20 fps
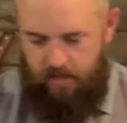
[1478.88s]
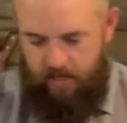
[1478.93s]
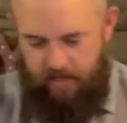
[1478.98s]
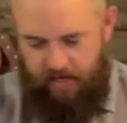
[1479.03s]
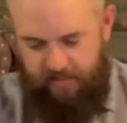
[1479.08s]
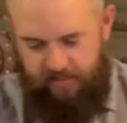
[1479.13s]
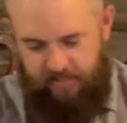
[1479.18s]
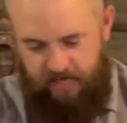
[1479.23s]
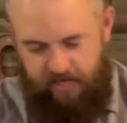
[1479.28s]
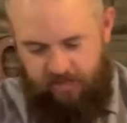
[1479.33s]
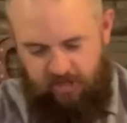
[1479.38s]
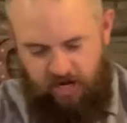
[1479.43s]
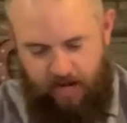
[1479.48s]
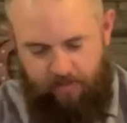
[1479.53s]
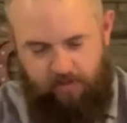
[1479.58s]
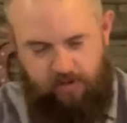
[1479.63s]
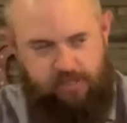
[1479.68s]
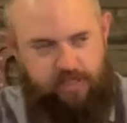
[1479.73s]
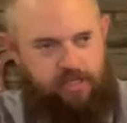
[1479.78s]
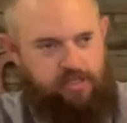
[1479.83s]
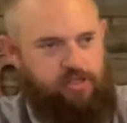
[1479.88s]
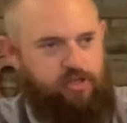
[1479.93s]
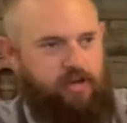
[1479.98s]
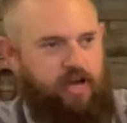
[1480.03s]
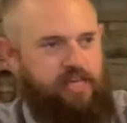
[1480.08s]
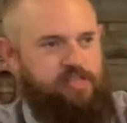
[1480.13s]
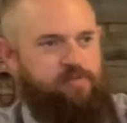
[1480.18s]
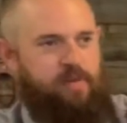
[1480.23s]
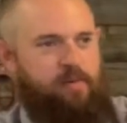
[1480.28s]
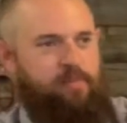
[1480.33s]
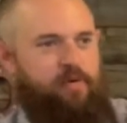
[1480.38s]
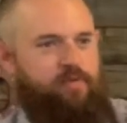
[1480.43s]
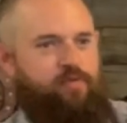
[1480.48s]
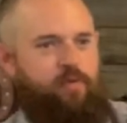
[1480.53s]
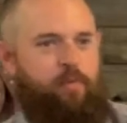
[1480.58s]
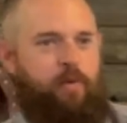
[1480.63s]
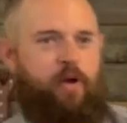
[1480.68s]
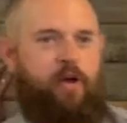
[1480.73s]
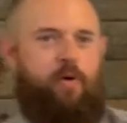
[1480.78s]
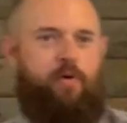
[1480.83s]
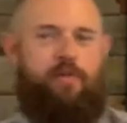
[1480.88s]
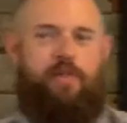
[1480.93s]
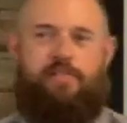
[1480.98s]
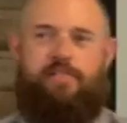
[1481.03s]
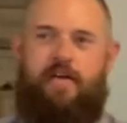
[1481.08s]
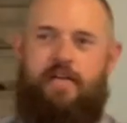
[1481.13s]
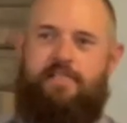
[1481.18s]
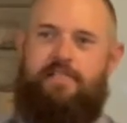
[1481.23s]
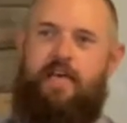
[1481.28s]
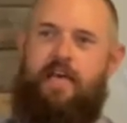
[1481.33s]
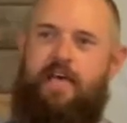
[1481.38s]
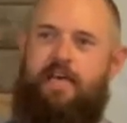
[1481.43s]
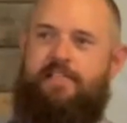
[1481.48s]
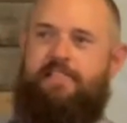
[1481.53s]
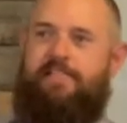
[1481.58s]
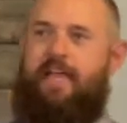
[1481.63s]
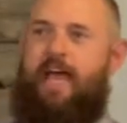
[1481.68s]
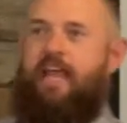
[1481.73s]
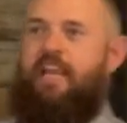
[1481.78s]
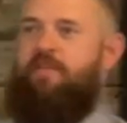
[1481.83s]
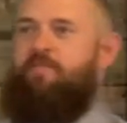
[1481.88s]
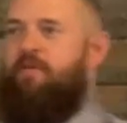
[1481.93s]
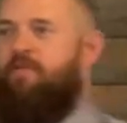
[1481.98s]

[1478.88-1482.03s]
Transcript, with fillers: In Isaiah chapter 6, you guys may be familiar with this. Isaiah is standing